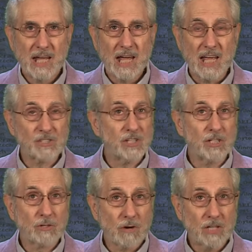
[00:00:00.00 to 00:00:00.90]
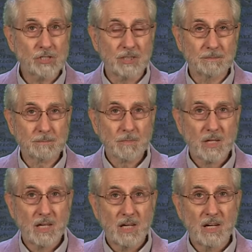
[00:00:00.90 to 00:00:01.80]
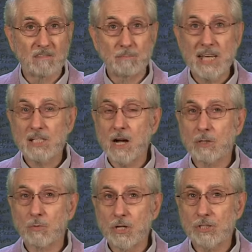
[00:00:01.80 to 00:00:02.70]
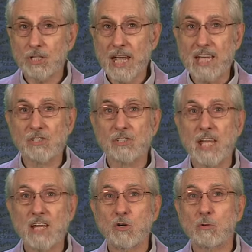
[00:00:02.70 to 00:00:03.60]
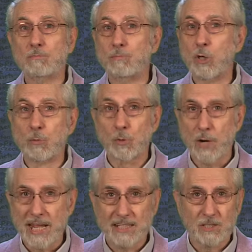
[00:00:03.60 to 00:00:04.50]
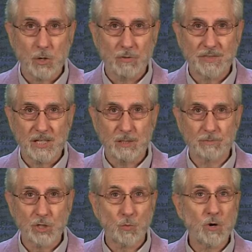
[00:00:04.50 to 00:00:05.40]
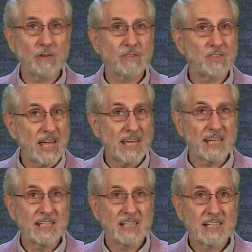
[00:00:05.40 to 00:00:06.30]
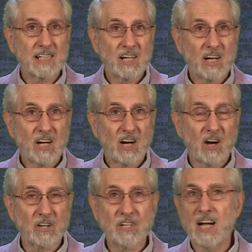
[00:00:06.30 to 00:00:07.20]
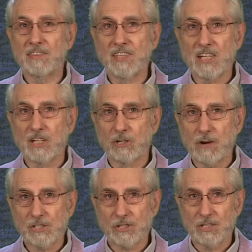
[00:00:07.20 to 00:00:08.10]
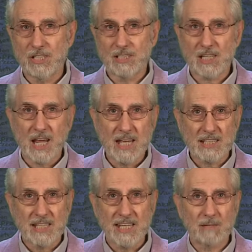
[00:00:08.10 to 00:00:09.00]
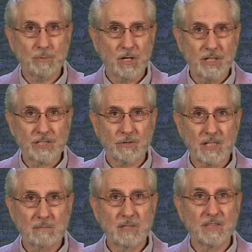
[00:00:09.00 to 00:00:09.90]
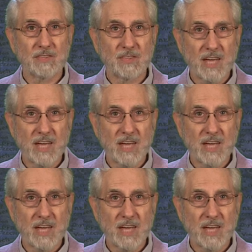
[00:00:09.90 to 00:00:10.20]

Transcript: As the aggression of Magog Russia has now boomeranged on them to where they are not the aggressor attacking and plundering, but